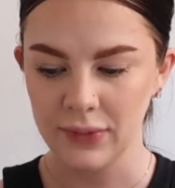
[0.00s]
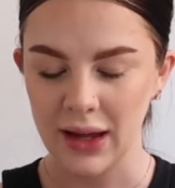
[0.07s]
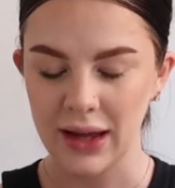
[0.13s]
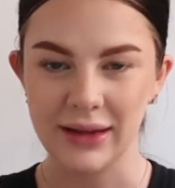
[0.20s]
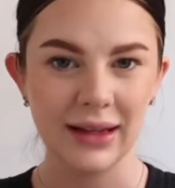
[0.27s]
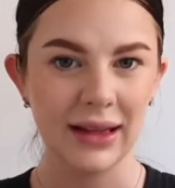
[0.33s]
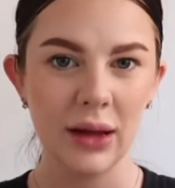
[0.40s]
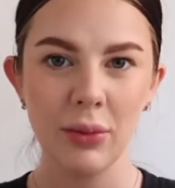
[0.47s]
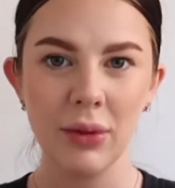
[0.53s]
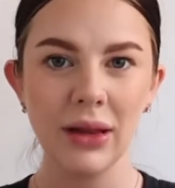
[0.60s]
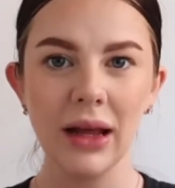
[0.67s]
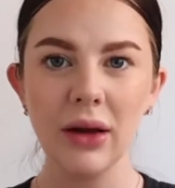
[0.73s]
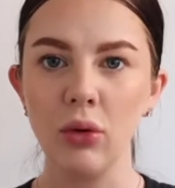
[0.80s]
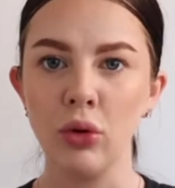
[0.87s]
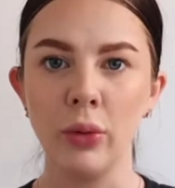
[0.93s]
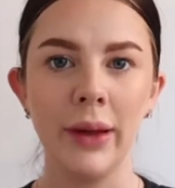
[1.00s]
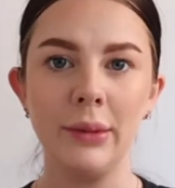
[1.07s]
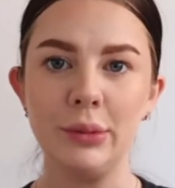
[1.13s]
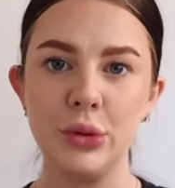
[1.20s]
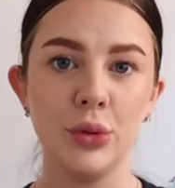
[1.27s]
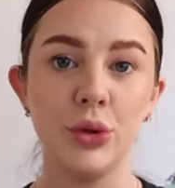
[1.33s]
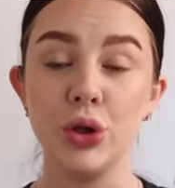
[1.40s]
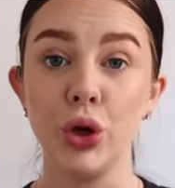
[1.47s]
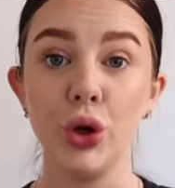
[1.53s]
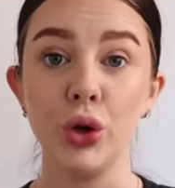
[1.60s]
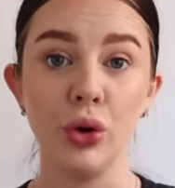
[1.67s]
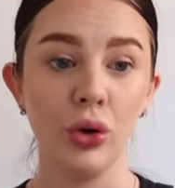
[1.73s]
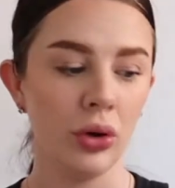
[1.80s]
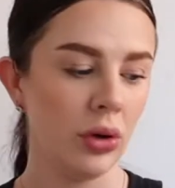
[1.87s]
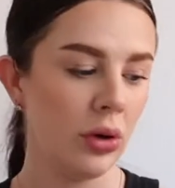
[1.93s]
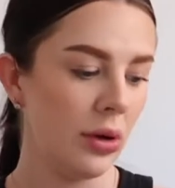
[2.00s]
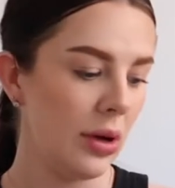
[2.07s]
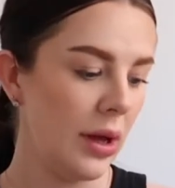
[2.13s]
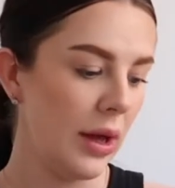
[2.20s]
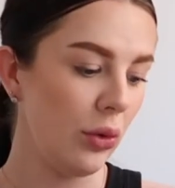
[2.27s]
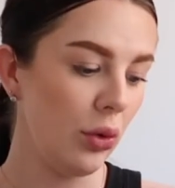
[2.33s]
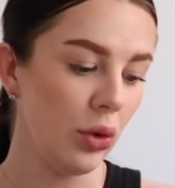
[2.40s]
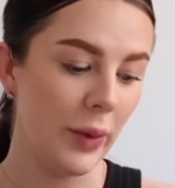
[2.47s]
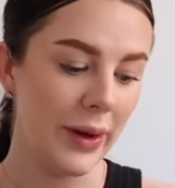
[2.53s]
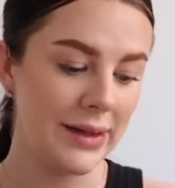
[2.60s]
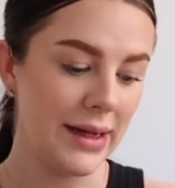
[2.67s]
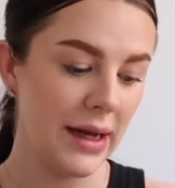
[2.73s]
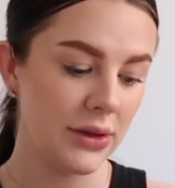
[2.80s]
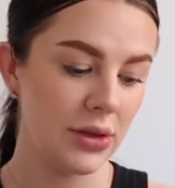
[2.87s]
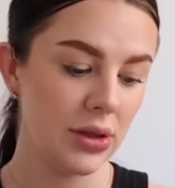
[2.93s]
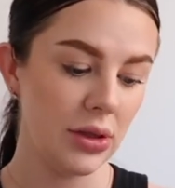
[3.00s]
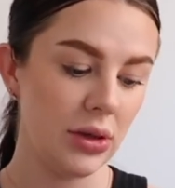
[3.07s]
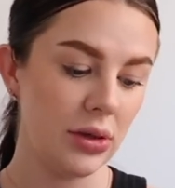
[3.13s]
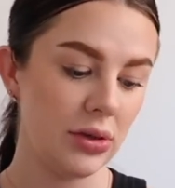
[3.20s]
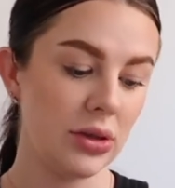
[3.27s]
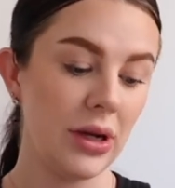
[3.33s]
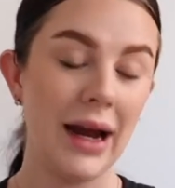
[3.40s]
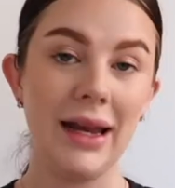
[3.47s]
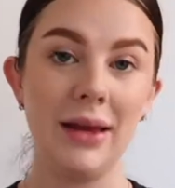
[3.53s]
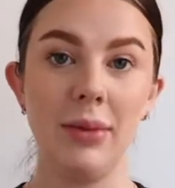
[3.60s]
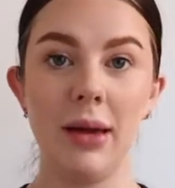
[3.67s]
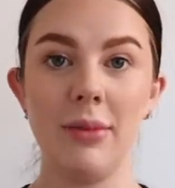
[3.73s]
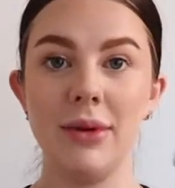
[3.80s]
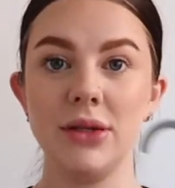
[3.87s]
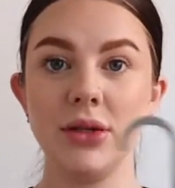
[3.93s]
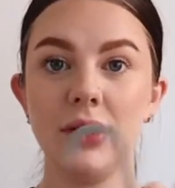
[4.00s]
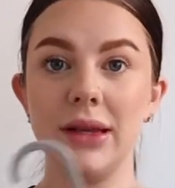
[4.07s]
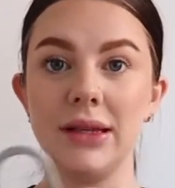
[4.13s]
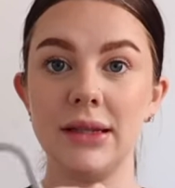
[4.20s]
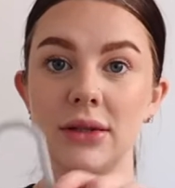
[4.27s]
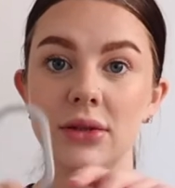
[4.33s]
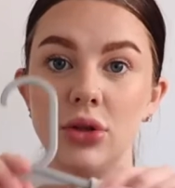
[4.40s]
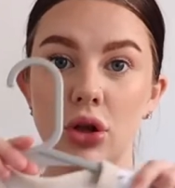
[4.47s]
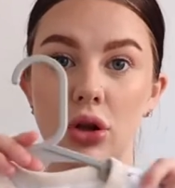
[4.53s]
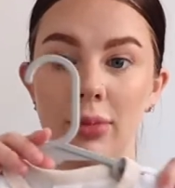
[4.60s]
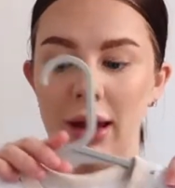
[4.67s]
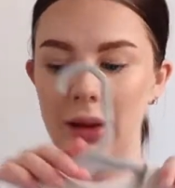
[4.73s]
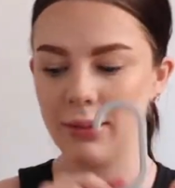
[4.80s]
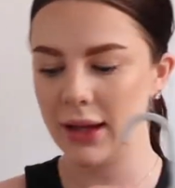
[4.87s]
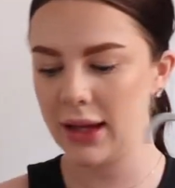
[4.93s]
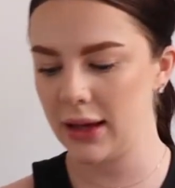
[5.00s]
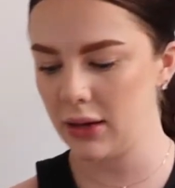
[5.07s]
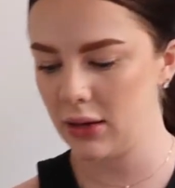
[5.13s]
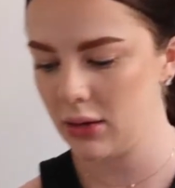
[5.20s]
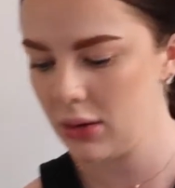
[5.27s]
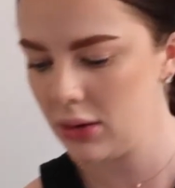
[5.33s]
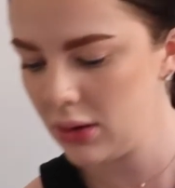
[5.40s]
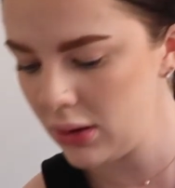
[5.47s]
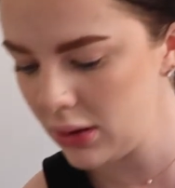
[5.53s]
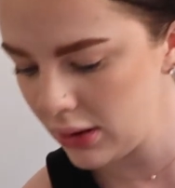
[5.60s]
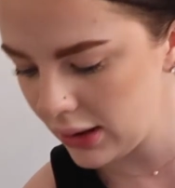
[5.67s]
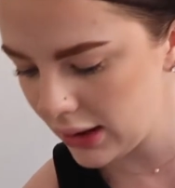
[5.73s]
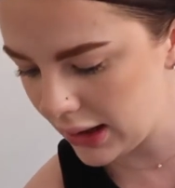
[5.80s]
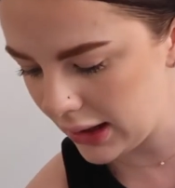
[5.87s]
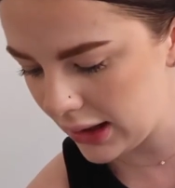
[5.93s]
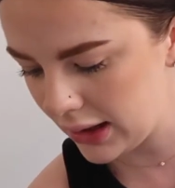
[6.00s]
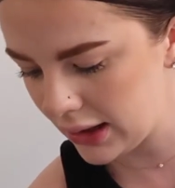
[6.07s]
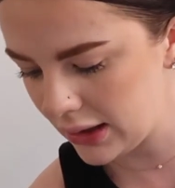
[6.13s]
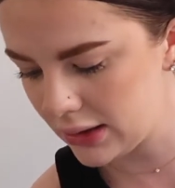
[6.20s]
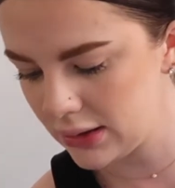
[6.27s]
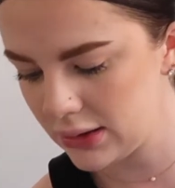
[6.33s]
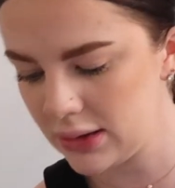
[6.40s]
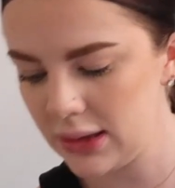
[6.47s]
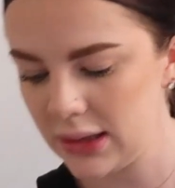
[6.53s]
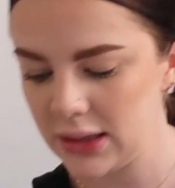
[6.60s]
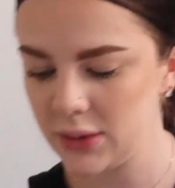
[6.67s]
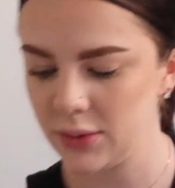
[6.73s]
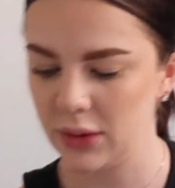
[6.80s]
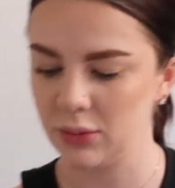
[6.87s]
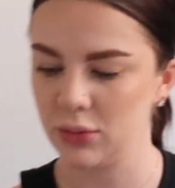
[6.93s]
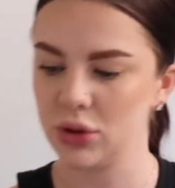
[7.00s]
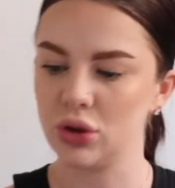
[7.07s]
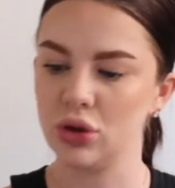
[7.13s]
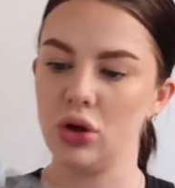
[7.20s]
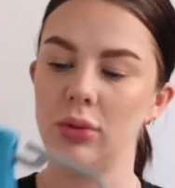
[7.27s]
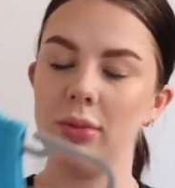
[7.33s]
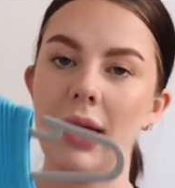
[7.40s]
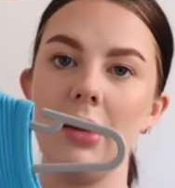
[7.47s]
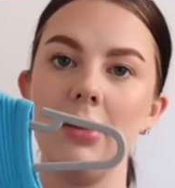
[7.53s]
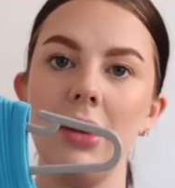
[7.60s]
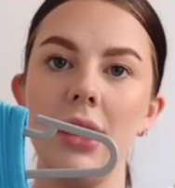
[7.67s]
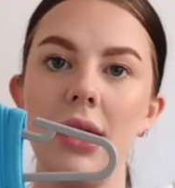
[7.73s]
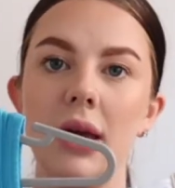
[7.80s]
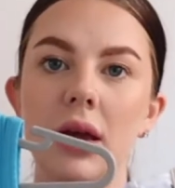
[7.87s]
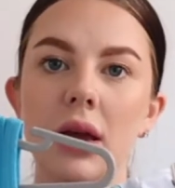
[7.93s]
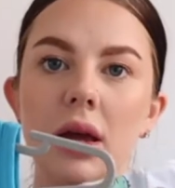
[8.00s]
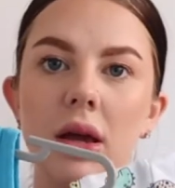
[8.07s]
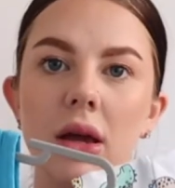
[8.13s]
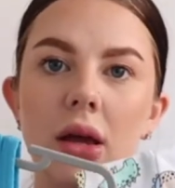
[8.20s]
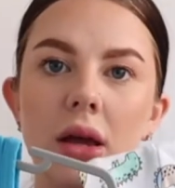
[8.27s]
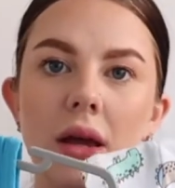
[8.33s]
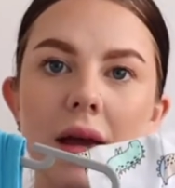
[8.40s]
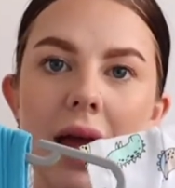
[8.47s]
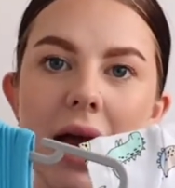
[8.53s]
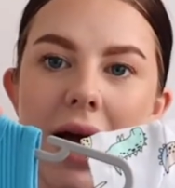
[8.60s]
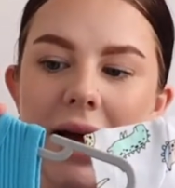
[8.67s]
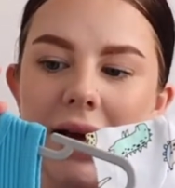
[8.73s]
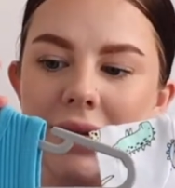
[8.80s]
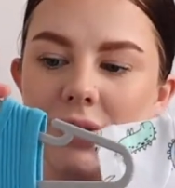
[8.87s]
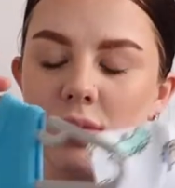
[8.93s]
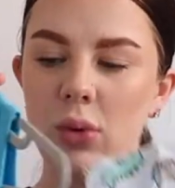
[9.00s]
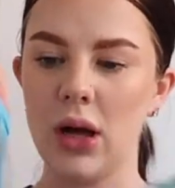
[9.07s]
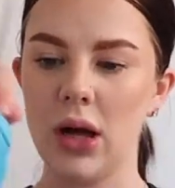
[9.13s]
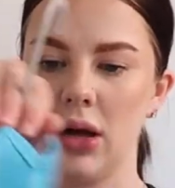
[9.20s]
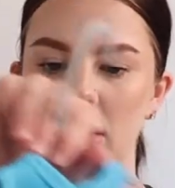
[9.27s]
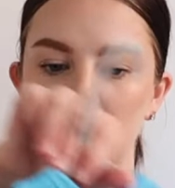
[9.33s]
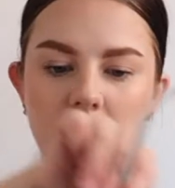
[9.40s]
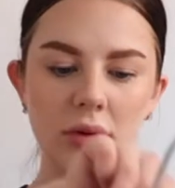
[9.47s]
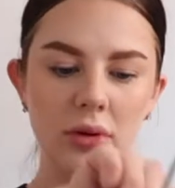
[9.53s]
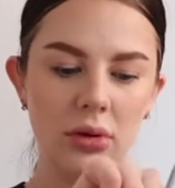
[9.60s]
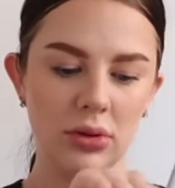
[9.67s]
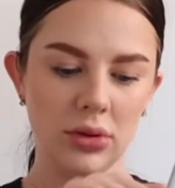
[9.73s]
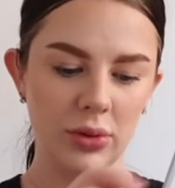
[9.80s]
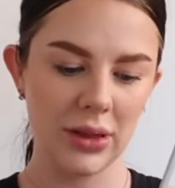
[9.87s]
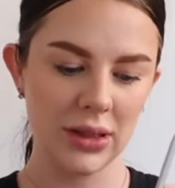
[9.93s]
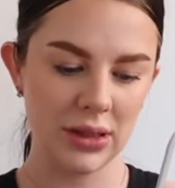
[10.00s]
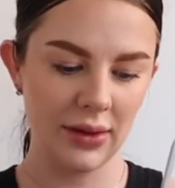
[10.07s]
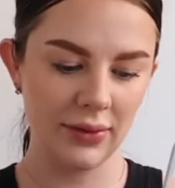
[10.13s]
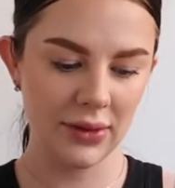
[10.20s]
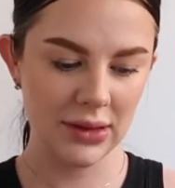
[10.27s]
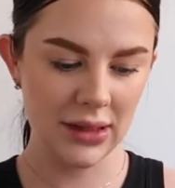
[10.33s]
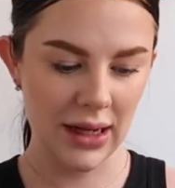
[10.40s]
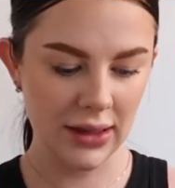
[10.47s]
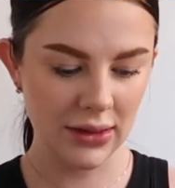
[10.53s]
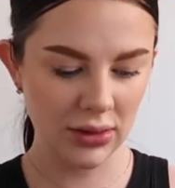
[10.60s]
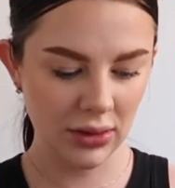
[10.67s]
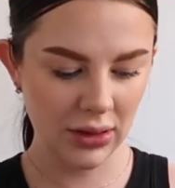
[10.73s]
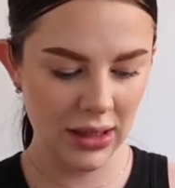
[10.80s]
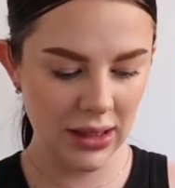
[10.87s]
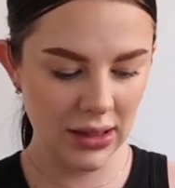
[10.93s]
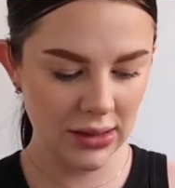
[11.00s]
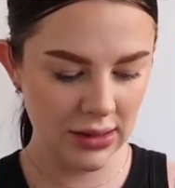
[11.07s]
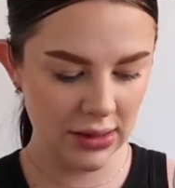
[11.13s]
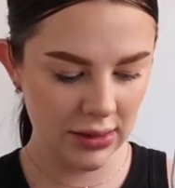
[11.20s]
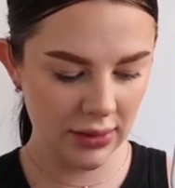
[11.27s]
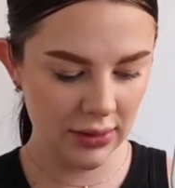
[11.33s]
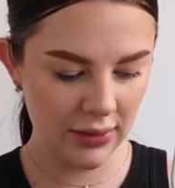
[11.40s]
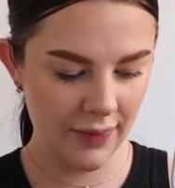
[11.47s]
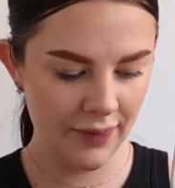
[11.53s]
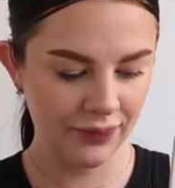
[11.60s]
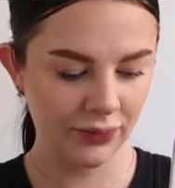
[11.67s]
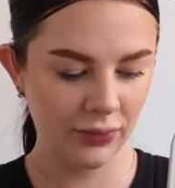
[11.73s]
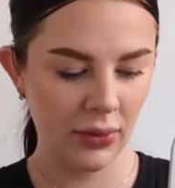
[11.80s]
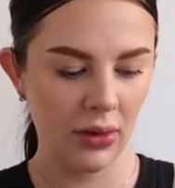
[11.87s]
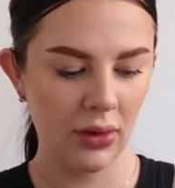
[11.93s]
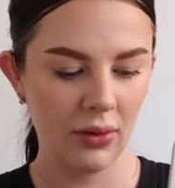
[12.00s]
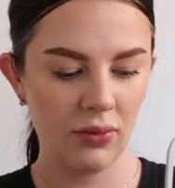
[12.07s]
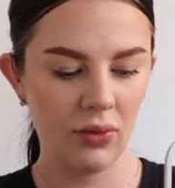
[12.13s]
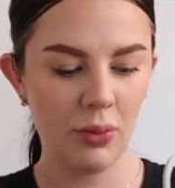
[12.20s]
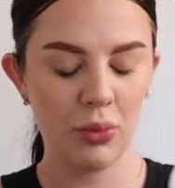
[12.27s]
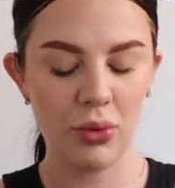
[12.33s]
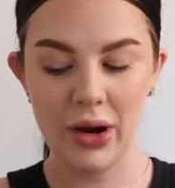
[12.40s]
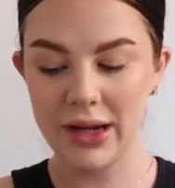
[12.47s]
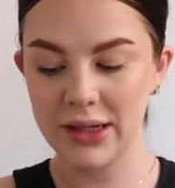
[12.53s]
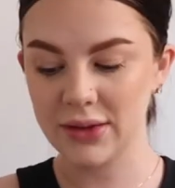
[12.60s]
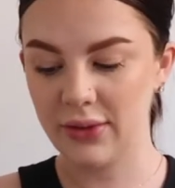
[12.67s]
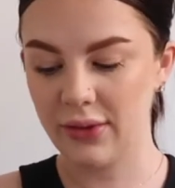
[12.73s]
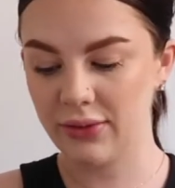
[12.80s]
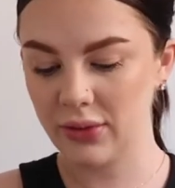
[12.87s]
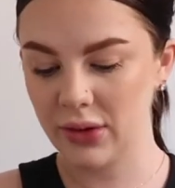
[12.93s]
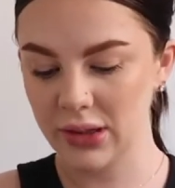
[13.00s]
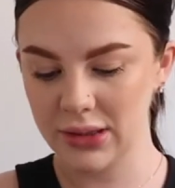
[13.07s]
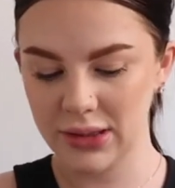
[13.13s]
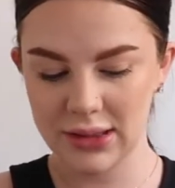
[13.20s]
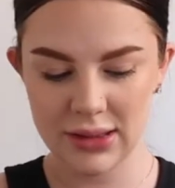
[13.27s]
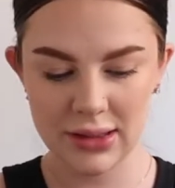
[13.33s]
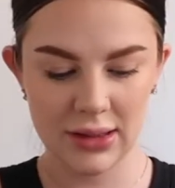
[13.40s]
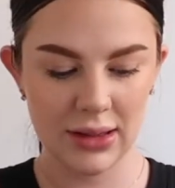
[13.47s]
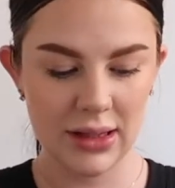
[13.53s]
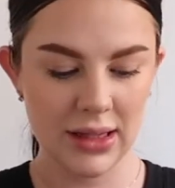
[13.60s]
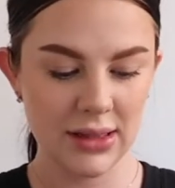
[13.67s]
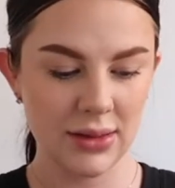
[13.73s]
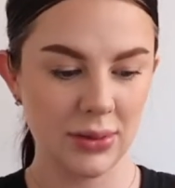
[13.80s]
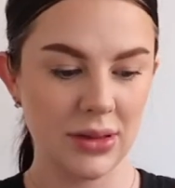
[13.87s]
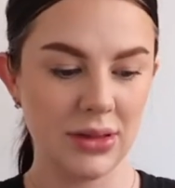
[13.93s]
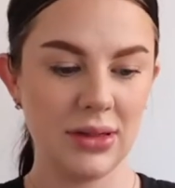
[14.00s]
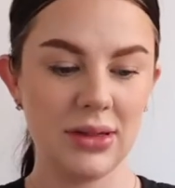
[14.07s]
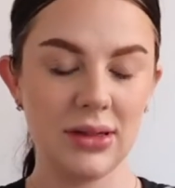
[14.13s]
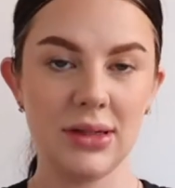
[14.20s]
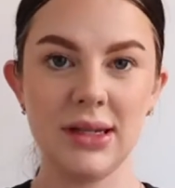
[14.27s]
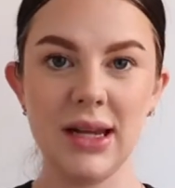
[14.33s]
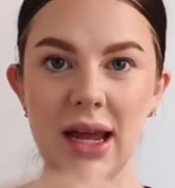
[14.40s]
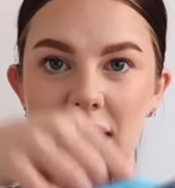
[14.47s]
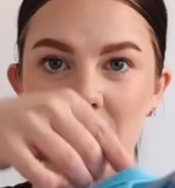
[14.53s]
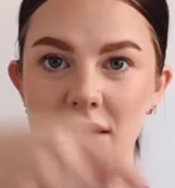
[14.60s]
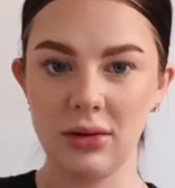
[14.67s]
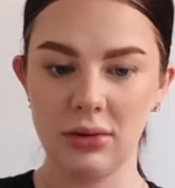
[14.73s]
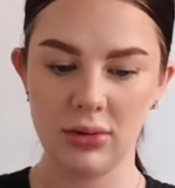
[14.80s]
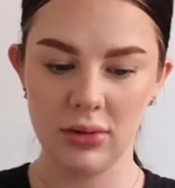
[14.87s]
I think they went like all the way up to a 2 and all the way down to tiny baby. So this is new baby and this one was new baby as well. Do I still have the tags on these? For price reference, this was $10.